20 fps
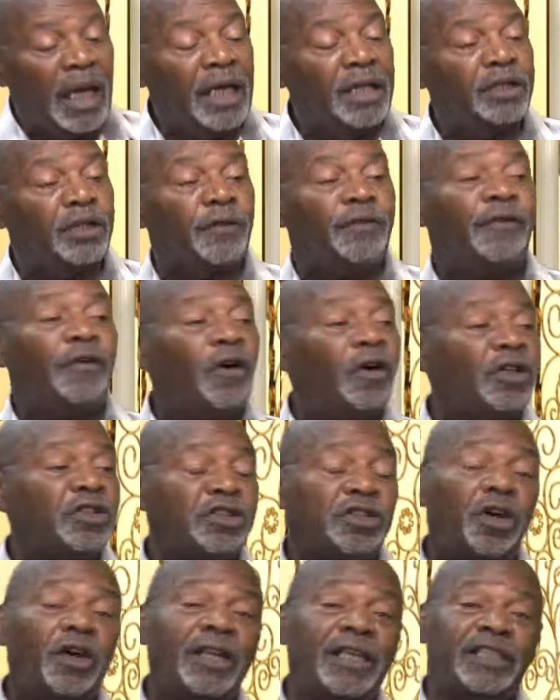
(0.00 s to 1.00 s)
And to fall
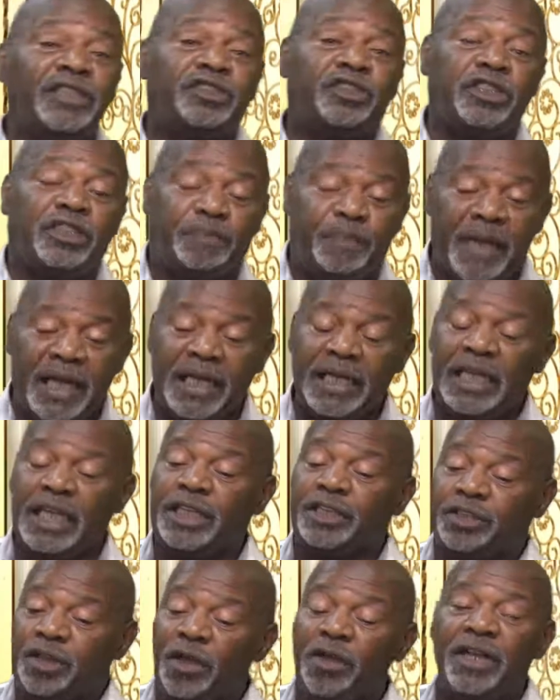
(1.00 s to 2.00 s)
short is to spend
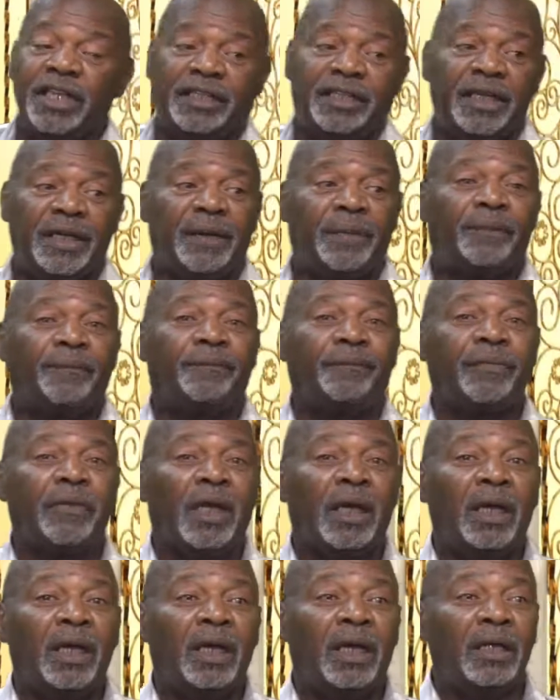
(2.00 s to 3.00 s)
eternity
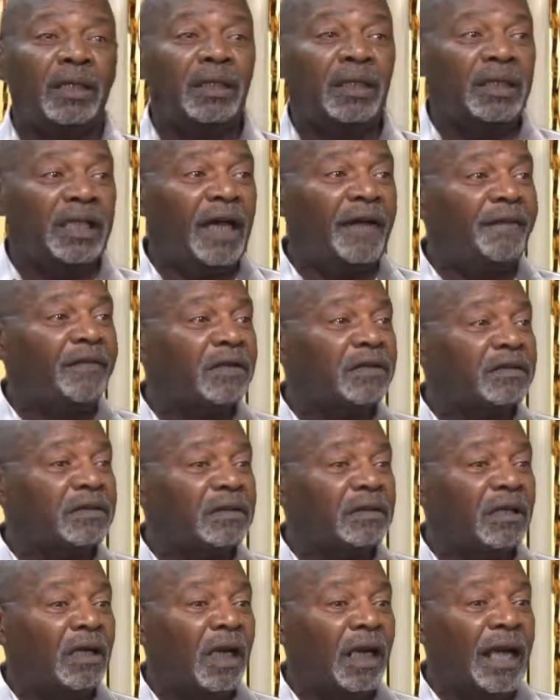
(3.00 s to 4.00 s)
in the devil's
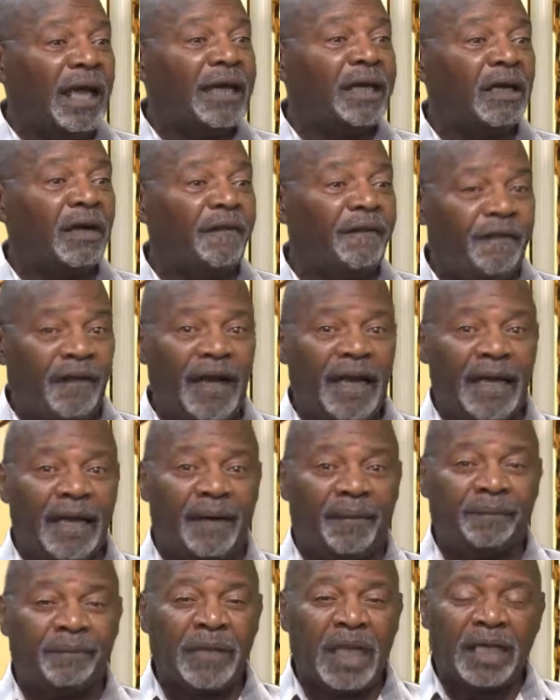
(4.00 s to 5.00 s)
lake of fire.
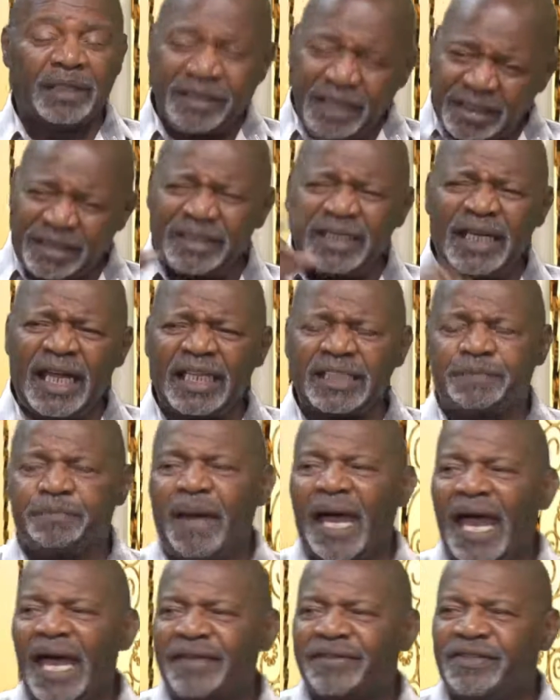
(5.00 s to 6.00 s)
Just then I
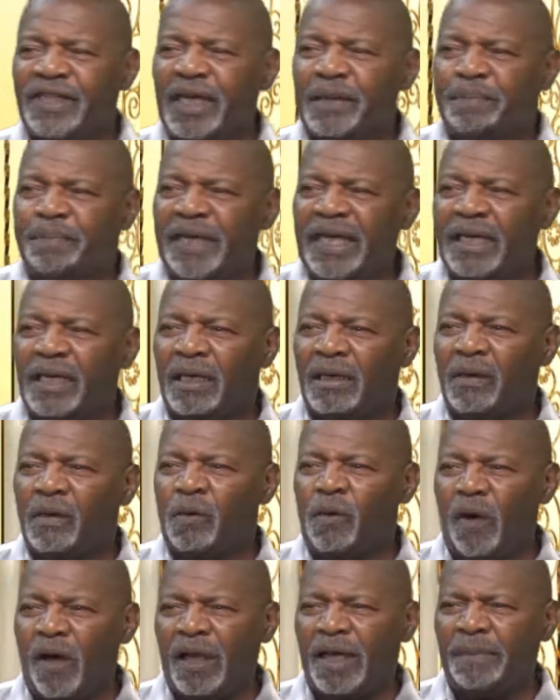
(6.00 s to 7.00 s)
spied St. Peter
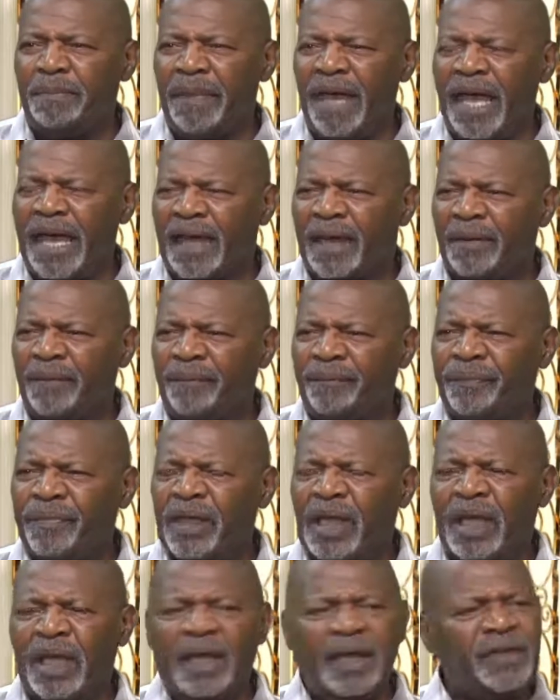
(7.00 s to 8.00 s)
walking back.
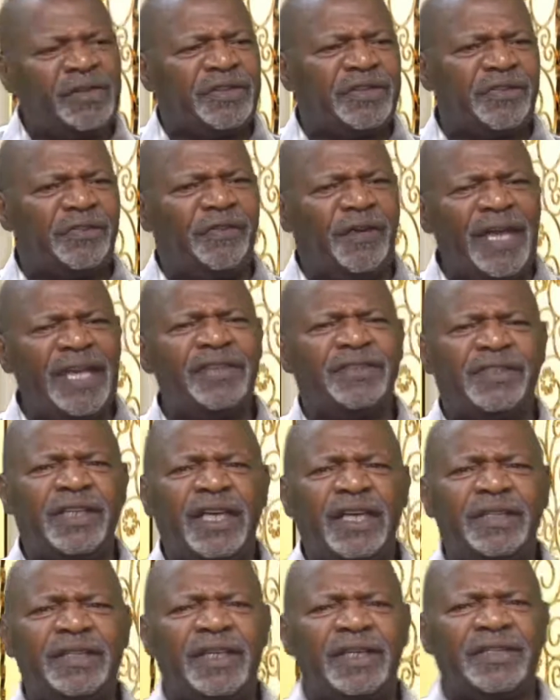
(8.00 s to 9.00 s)
His face
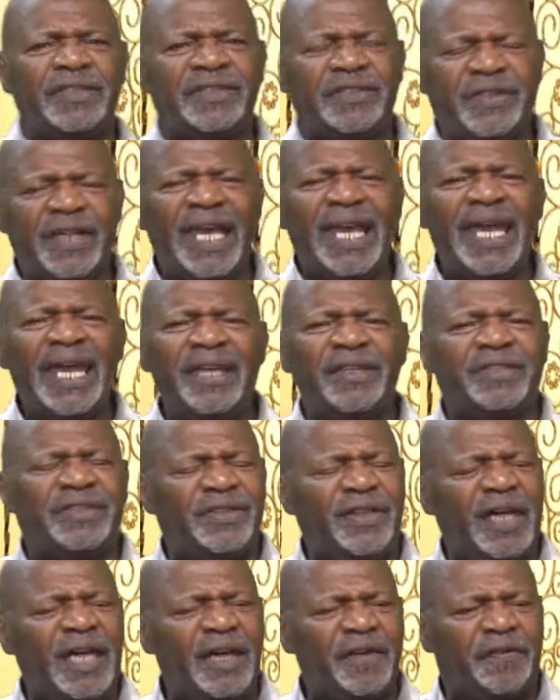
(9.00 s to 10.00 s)
had this sad,
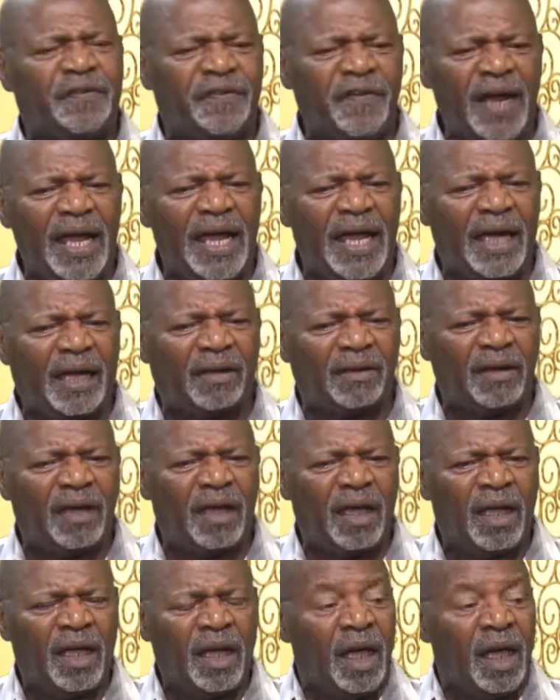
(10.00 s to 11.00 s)
sad frown.
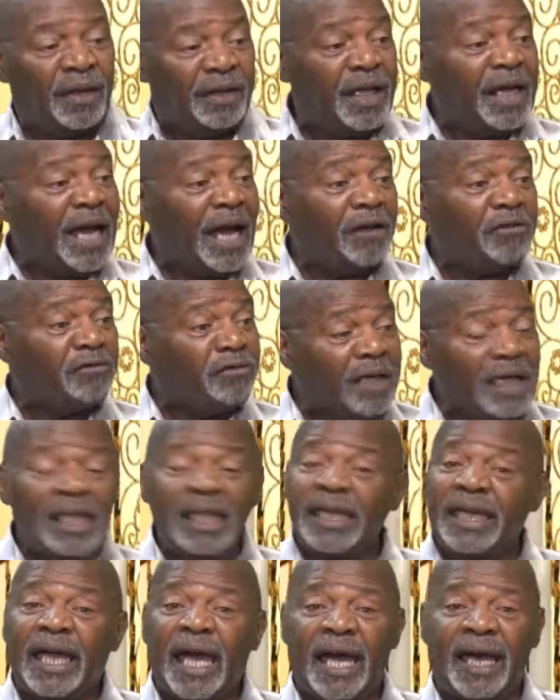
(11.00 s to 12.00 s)
Then I
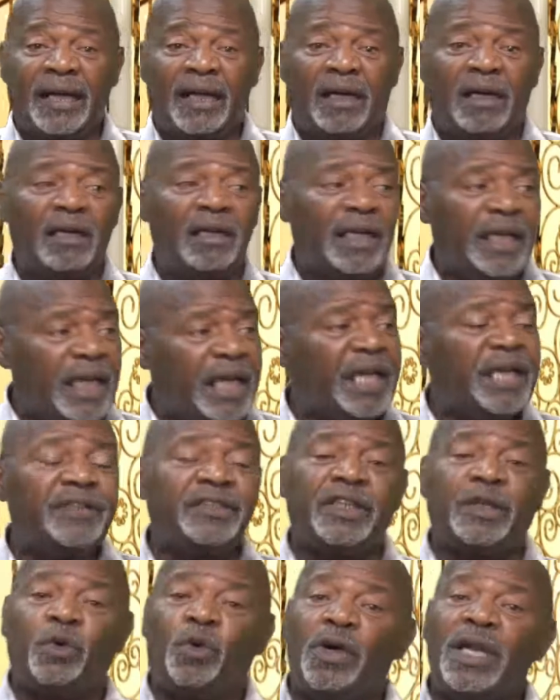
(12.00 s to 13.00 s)
really got
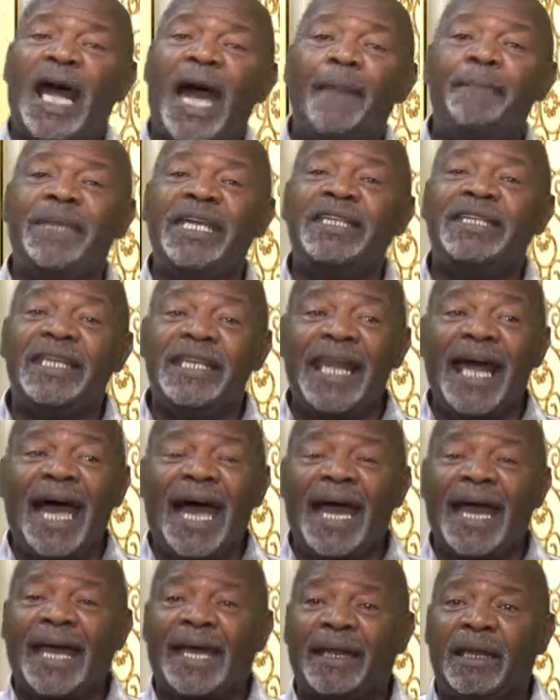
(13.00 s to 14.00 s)
uneasy. Would I be
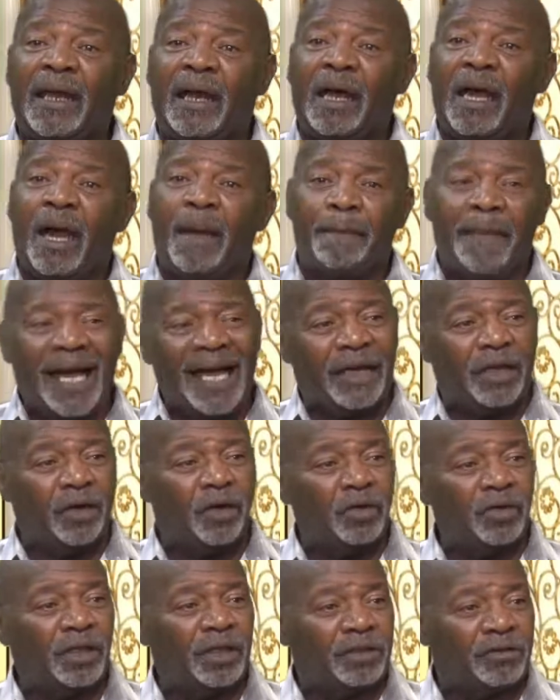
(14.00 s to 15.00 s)
denied my
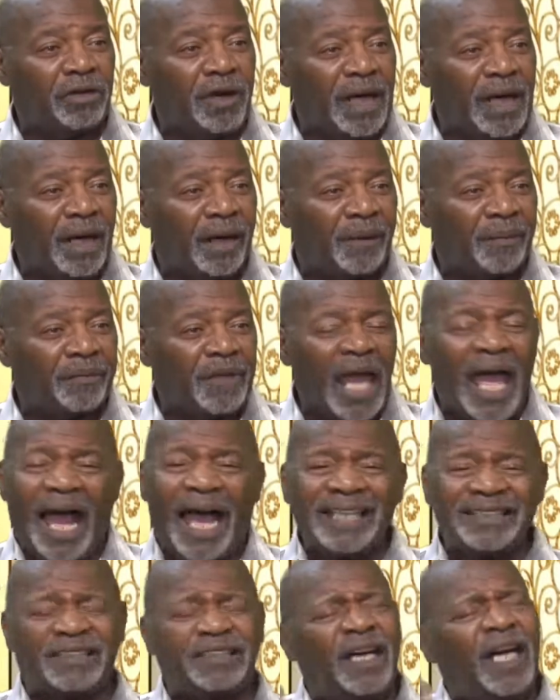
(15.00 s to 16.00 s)
golden crown?
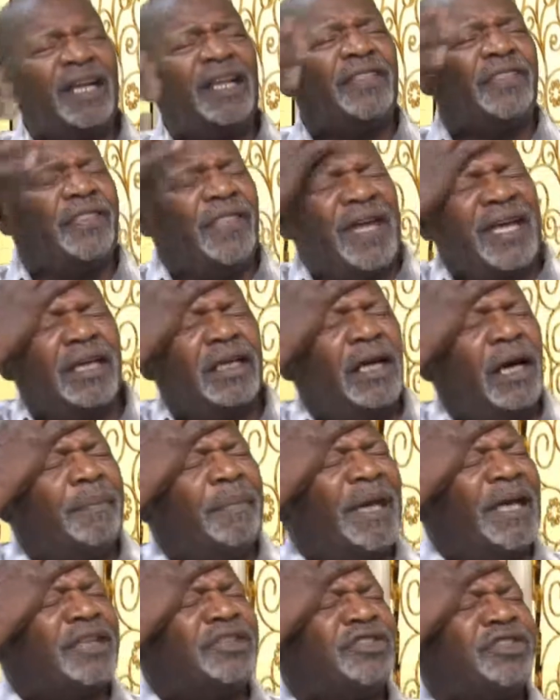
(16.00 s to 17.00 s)
I started thinking
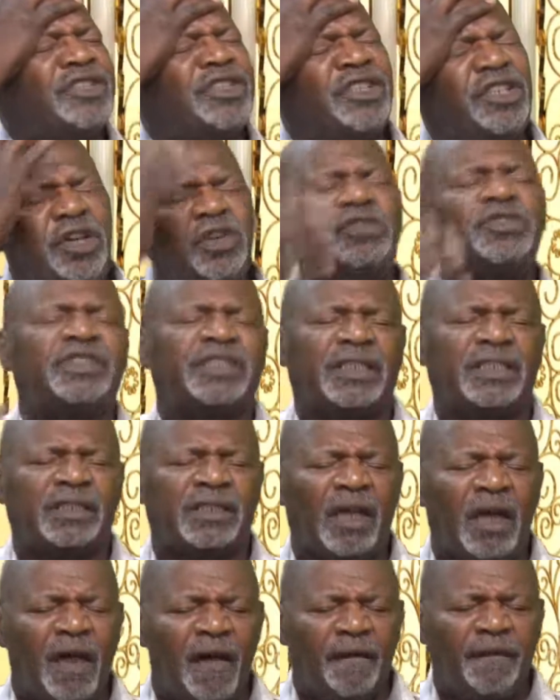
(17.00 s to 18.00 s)
up
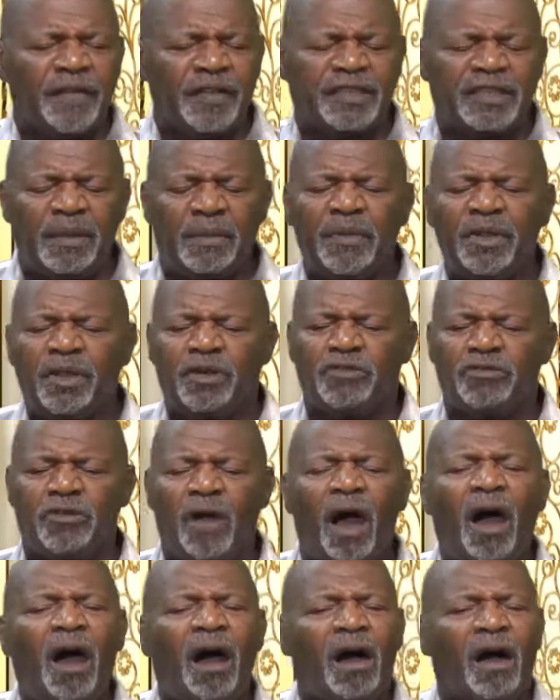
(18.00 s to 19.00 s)
excuses for some of the
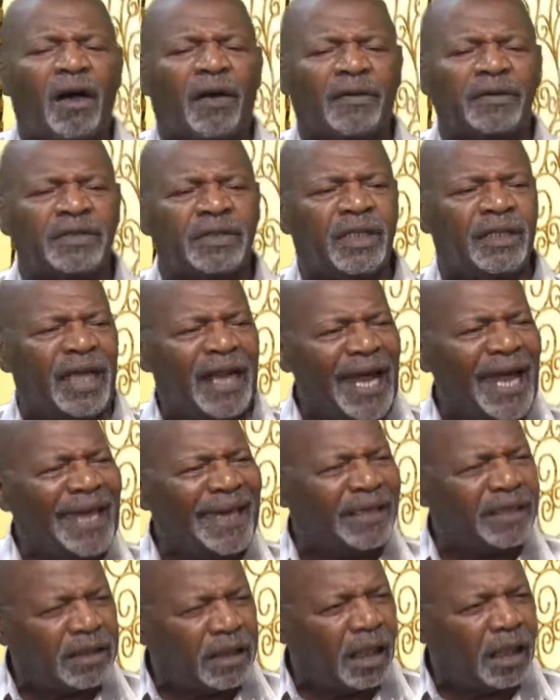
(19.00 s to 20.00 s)
wrongs that I
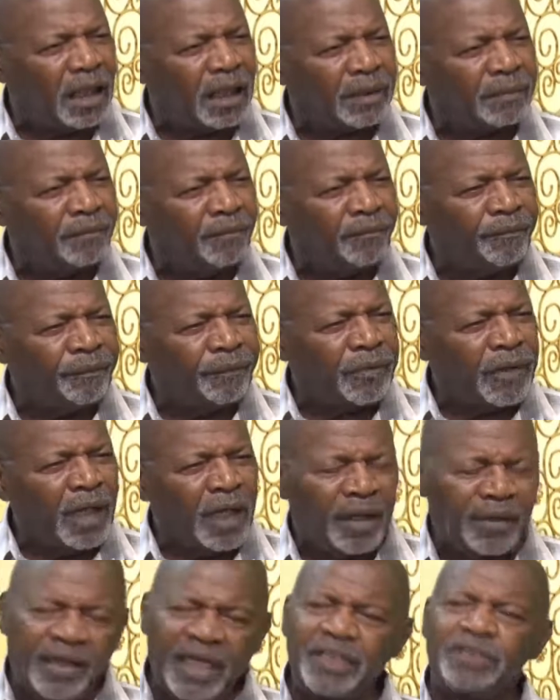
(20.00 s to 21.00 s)
had done.
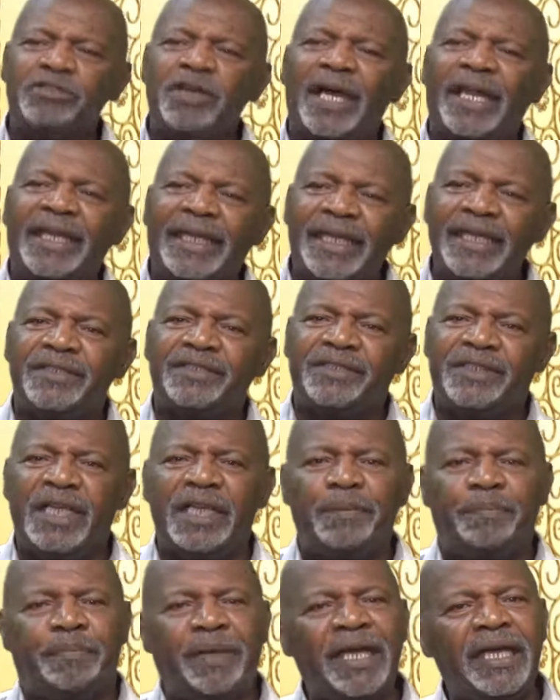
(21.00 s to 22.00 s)
Then tried to get
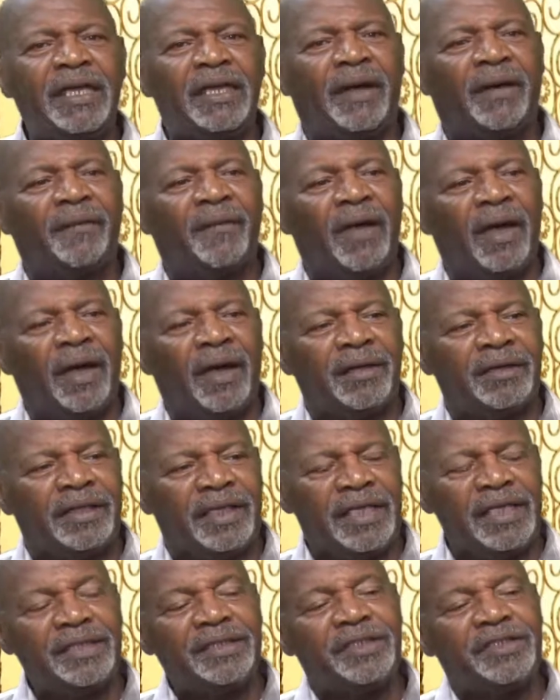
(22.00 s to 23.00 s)
St. Peter
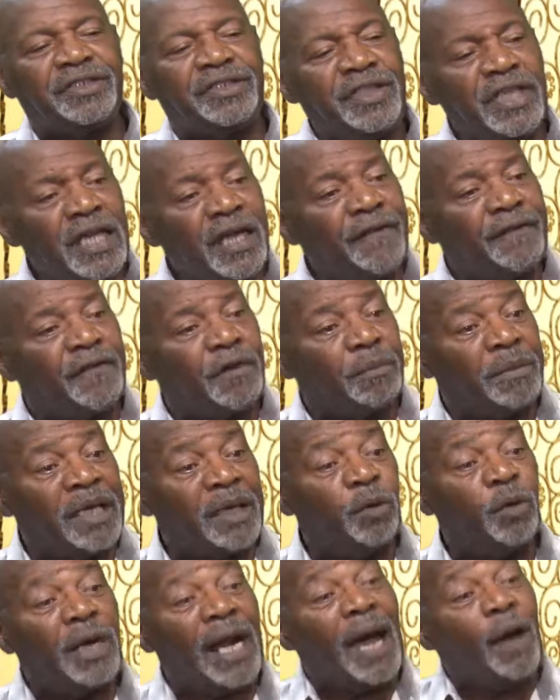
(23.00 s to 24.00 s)
to intercede for
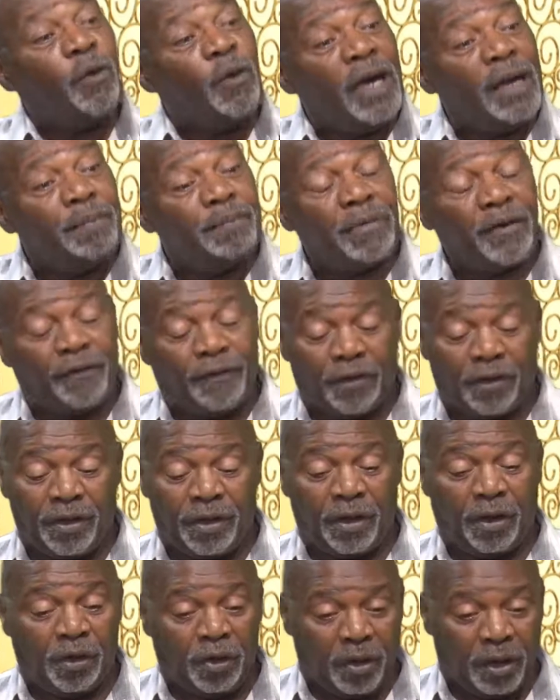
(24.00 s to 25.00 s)
me when I went before
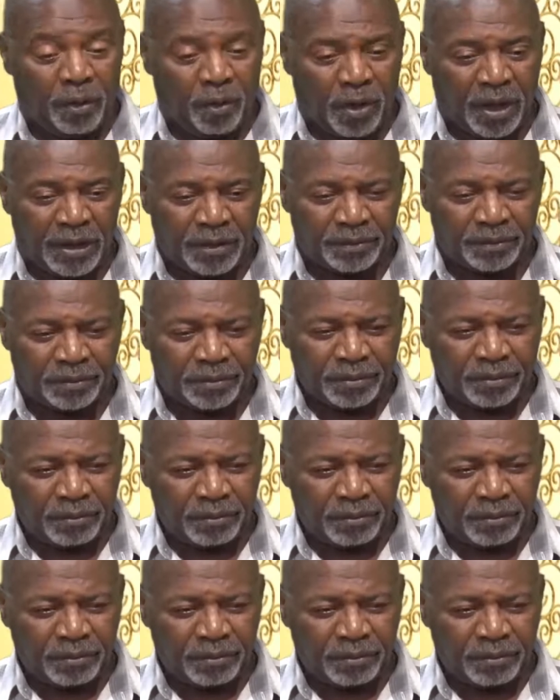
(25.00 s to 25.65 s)
the Holy One.